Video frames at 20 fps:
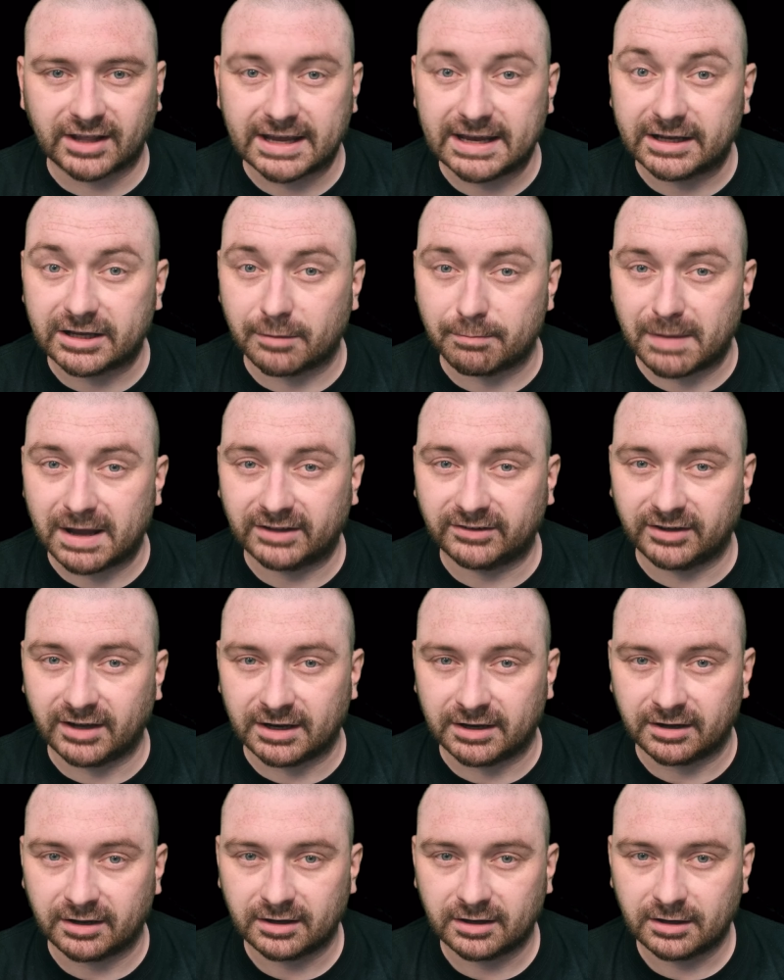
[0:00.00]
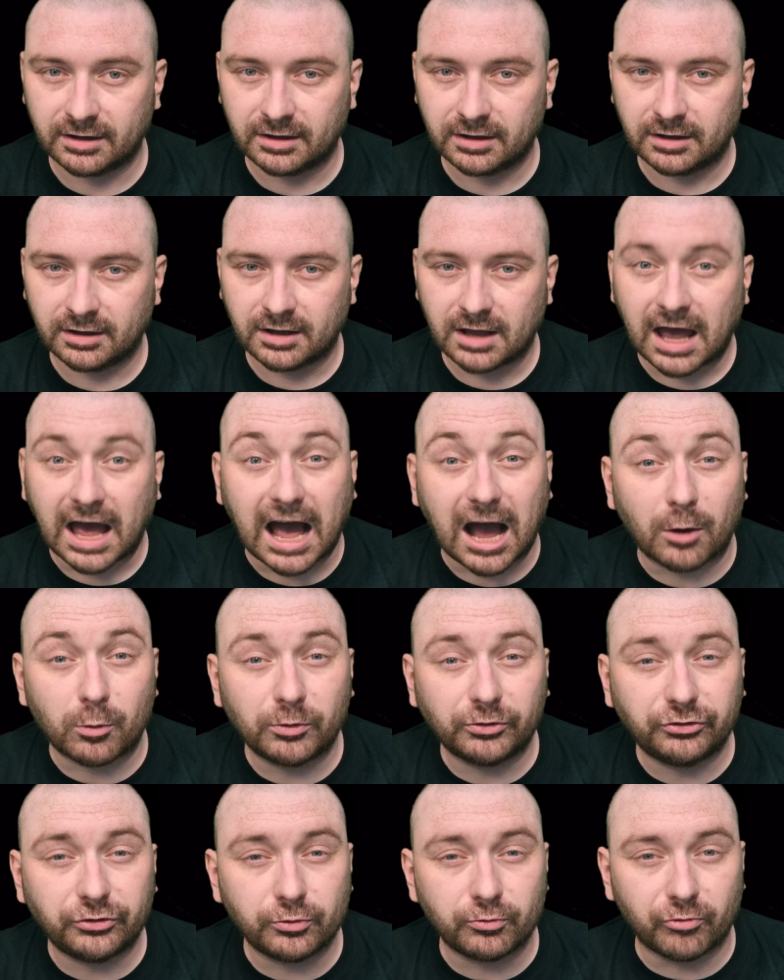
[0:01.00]
that he committed. How
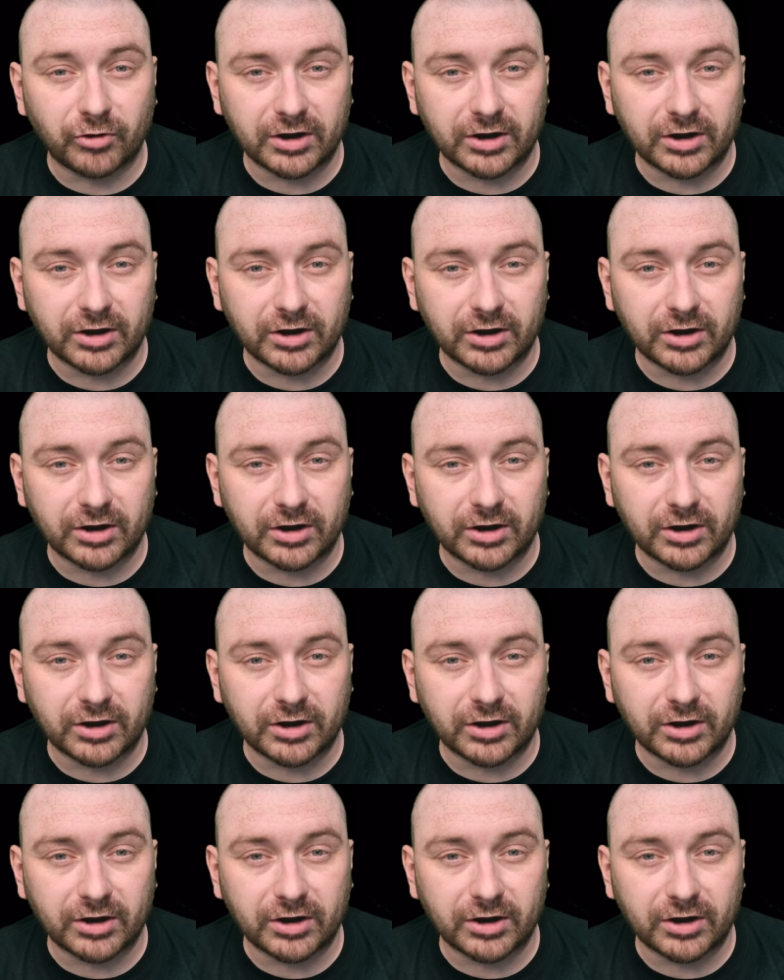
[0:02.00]
would you